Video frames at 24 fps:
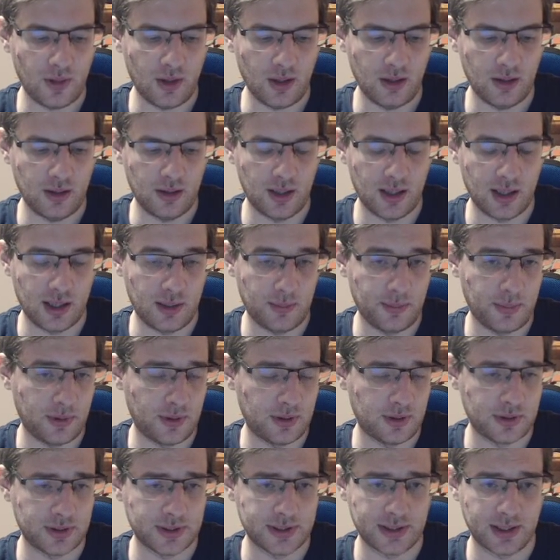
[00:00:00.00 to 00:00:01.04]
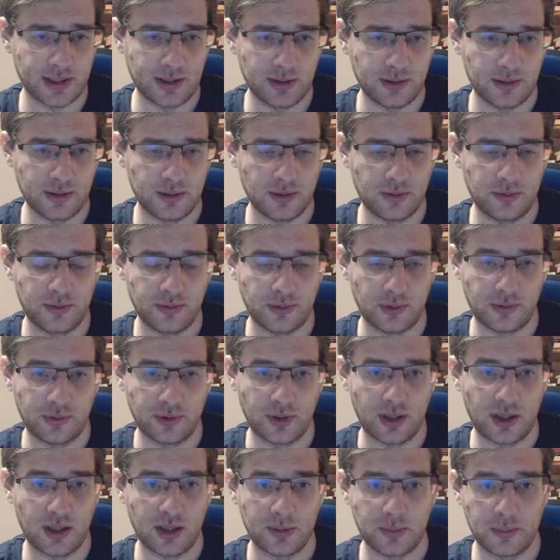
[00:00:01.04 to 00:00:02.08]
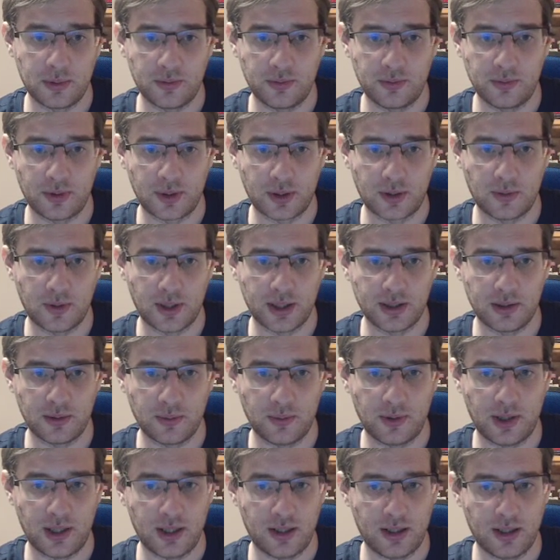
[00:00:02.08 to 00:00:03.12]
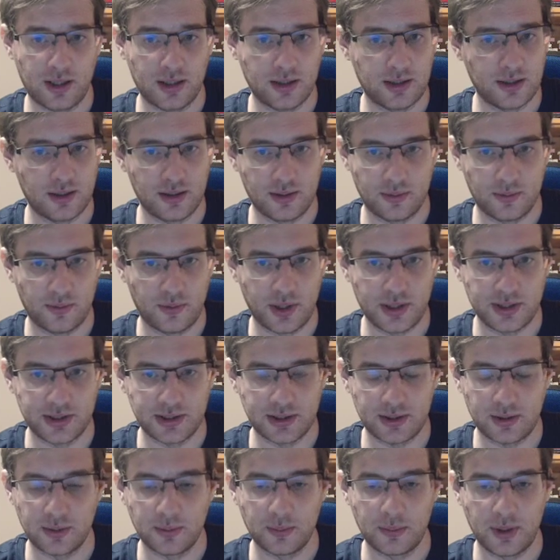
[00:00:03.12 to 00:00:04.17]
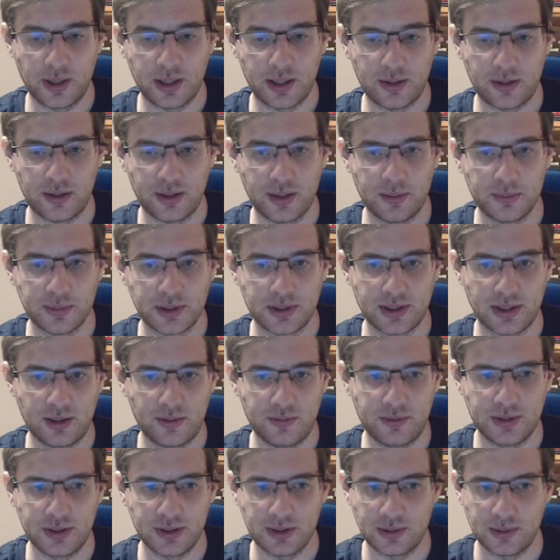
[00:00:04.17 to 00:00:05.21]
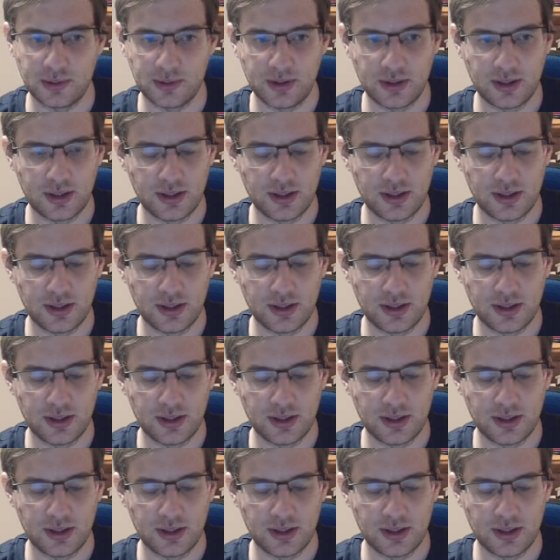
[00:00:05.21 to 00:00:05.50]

helper or second of Karpov for quite a while, and a very strong player himself. So